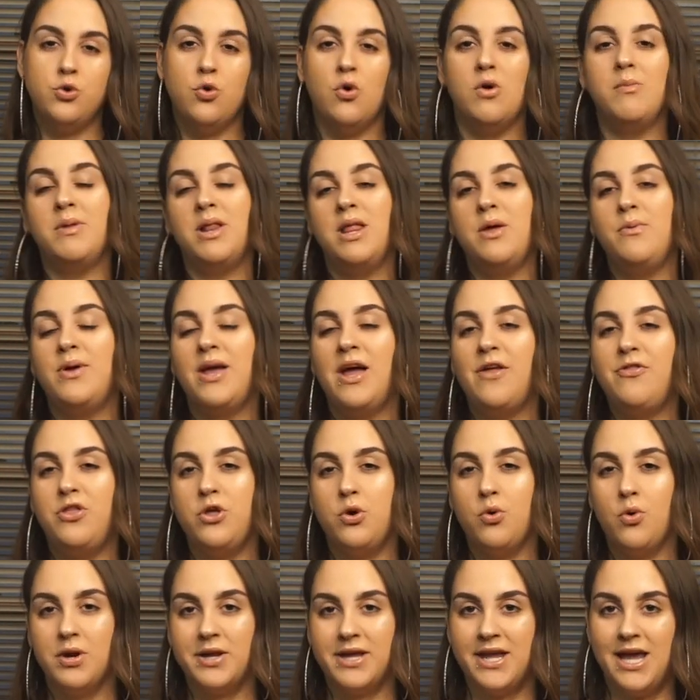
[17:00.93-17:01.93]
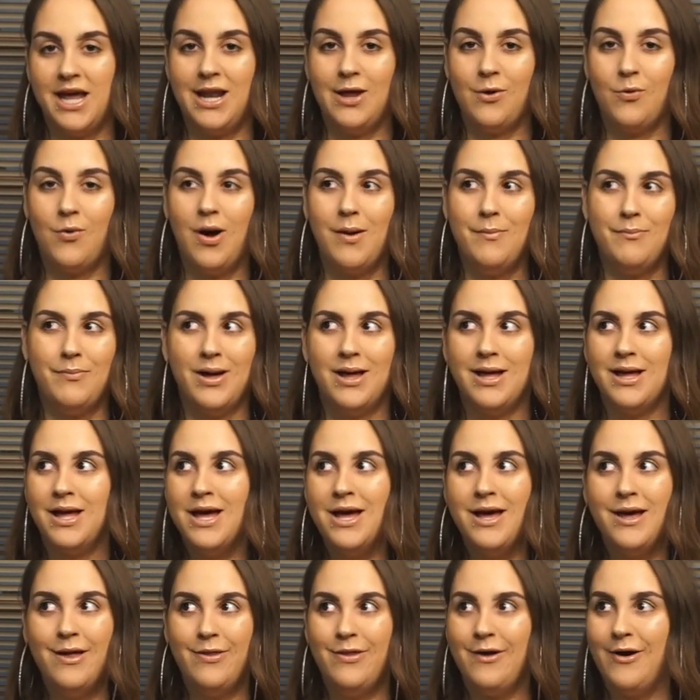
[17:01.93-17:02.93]
Normally we get the organic one, but
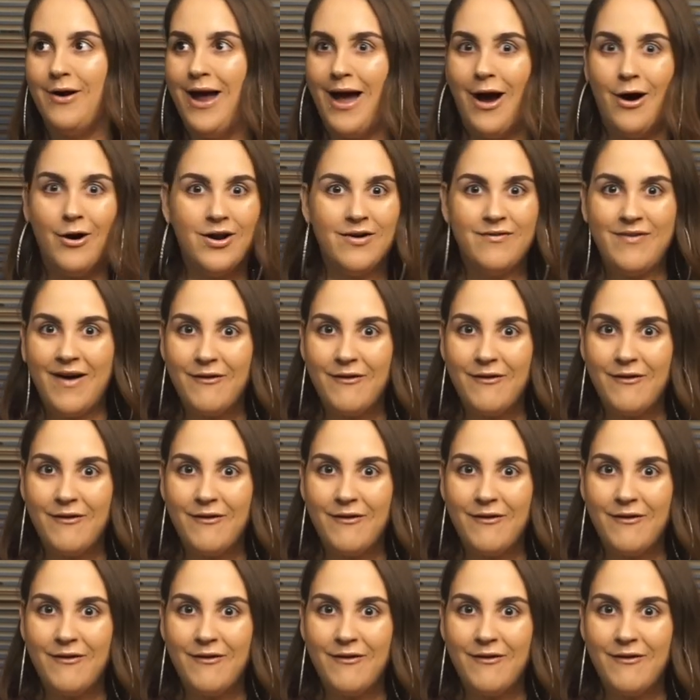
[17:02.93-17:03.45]
they're out of